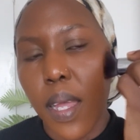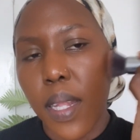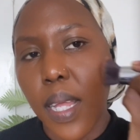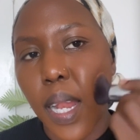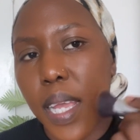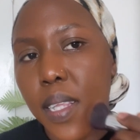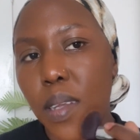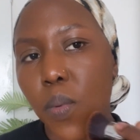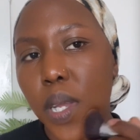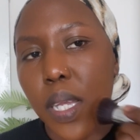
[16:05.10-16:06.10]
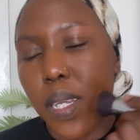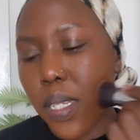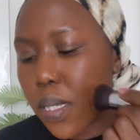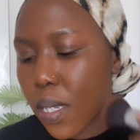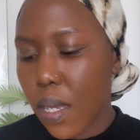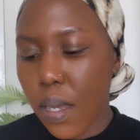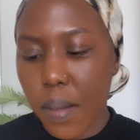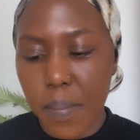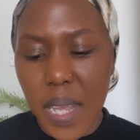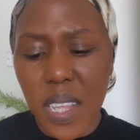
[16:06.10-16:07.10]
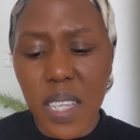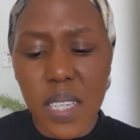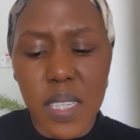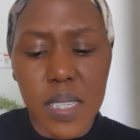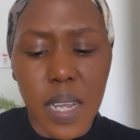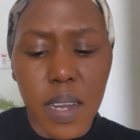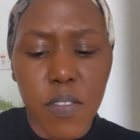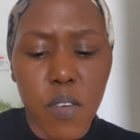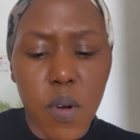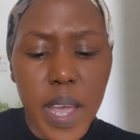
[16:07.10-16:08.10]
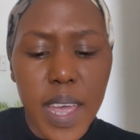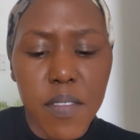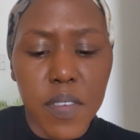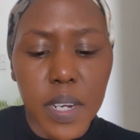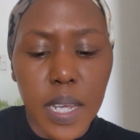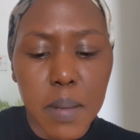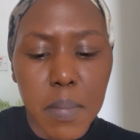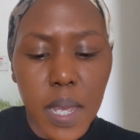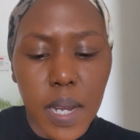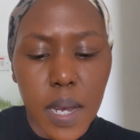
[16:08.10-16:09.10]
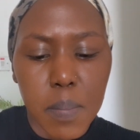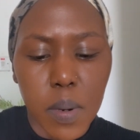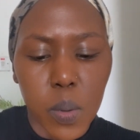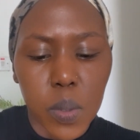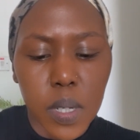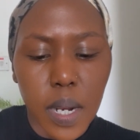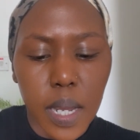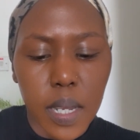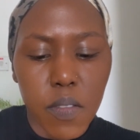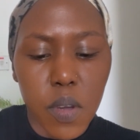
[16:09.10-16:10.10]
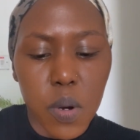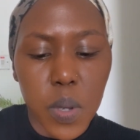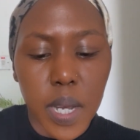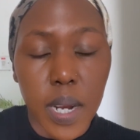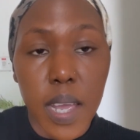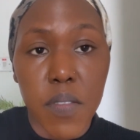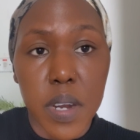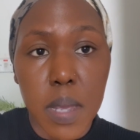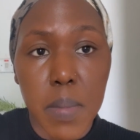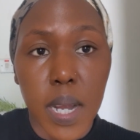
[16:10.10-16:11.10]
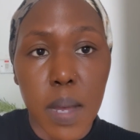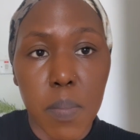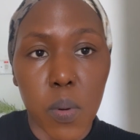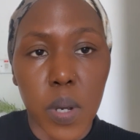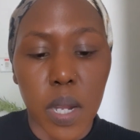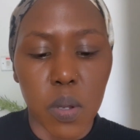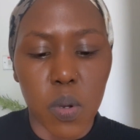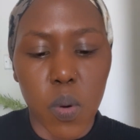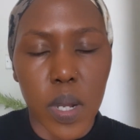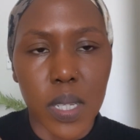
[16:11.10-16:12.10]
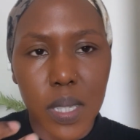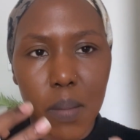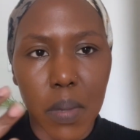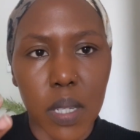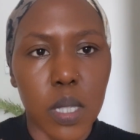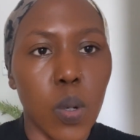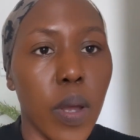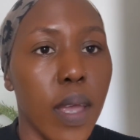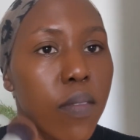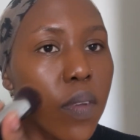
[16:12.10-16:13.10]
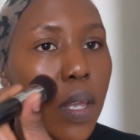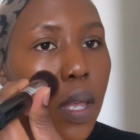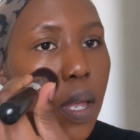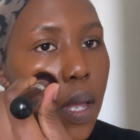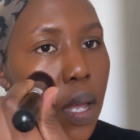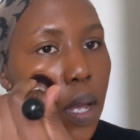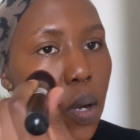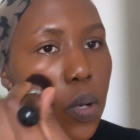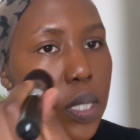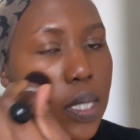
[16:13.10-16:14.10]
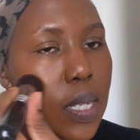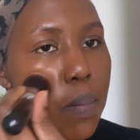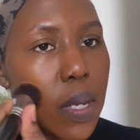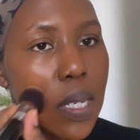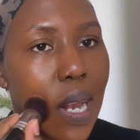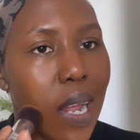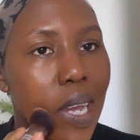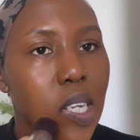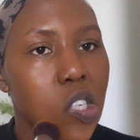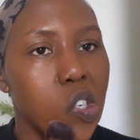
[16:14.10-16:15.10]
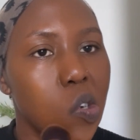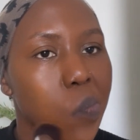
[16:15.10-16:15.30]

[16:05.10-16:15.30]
And I like the way it, um, I think this is like for everyday makeup look. Like if you're doing an everyday makeup look and you don't want something so heavy, because it's a bit light.